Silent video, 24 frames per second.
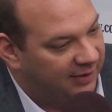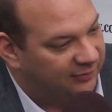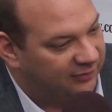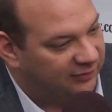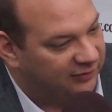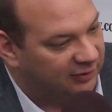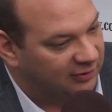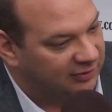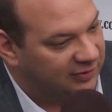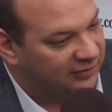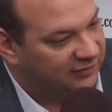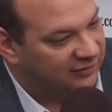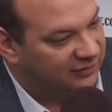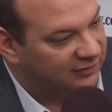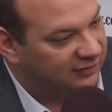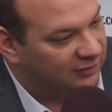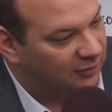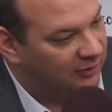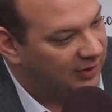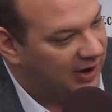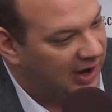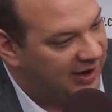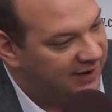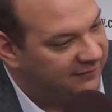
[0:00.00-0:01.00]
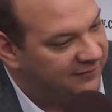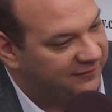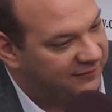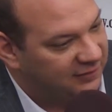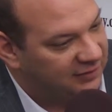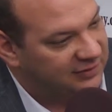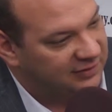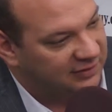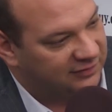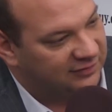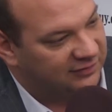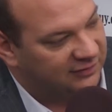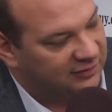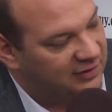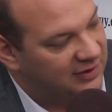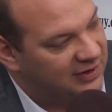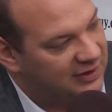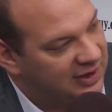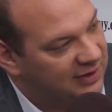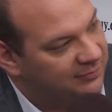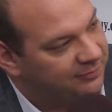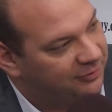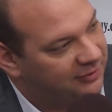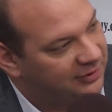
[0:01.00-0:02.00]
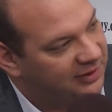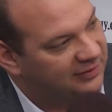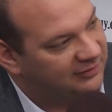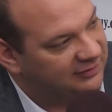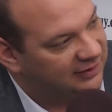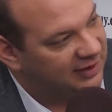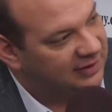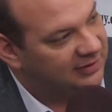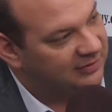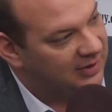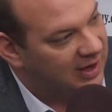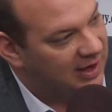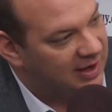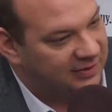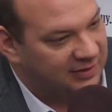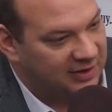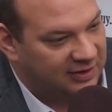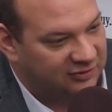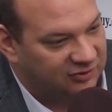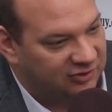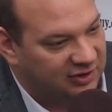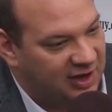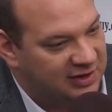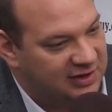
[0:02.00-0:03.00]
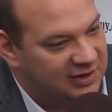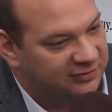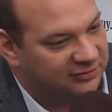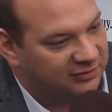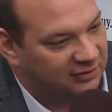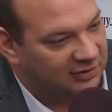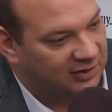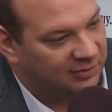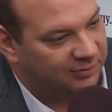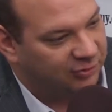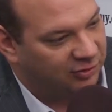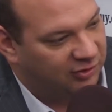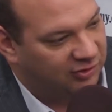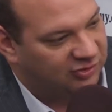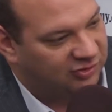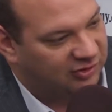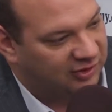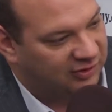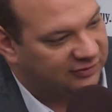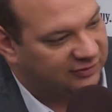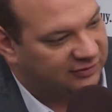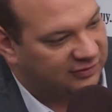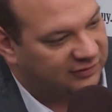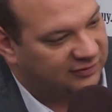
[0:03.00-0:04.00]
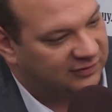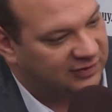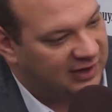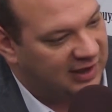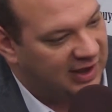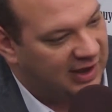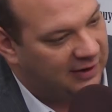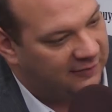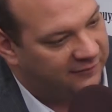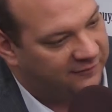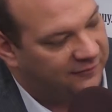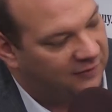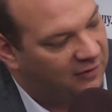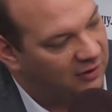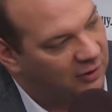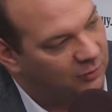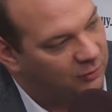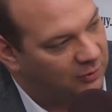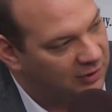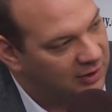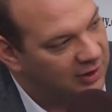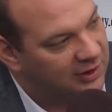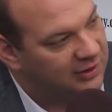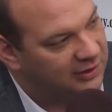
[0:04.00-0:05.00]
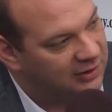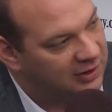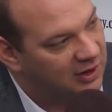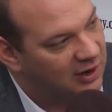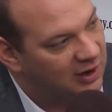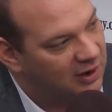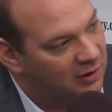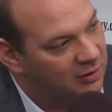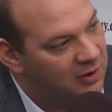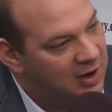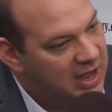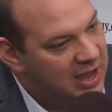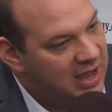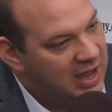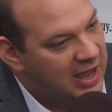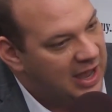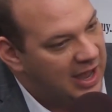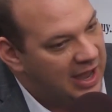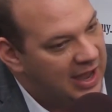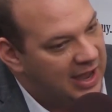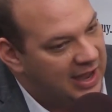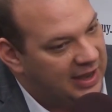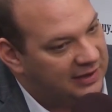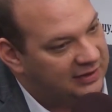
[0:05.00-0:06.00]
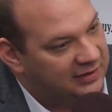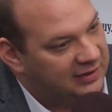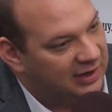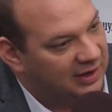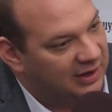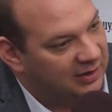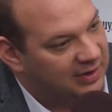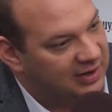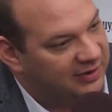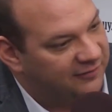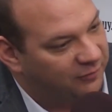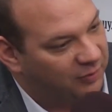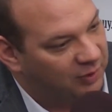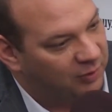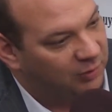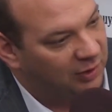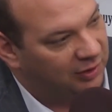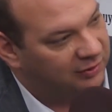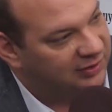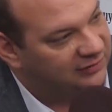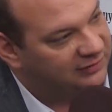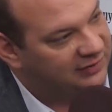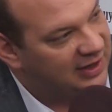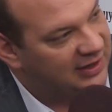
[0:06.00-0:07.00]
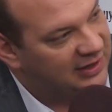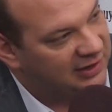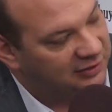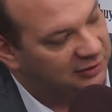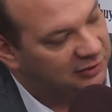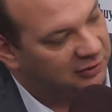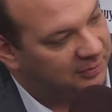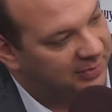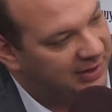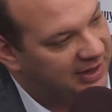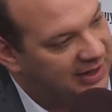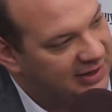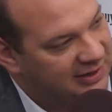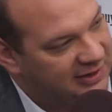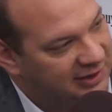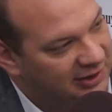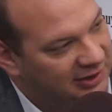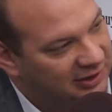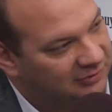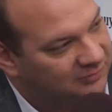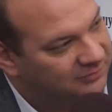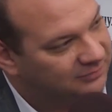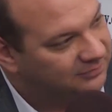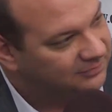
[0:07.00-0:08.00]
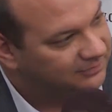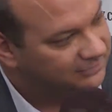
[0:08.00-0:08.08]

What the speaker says: So I have a feeling this is going to get pretty tight, and the Chinese are going to push us to see how far we're going to go, and if we're willing to take a little pain here.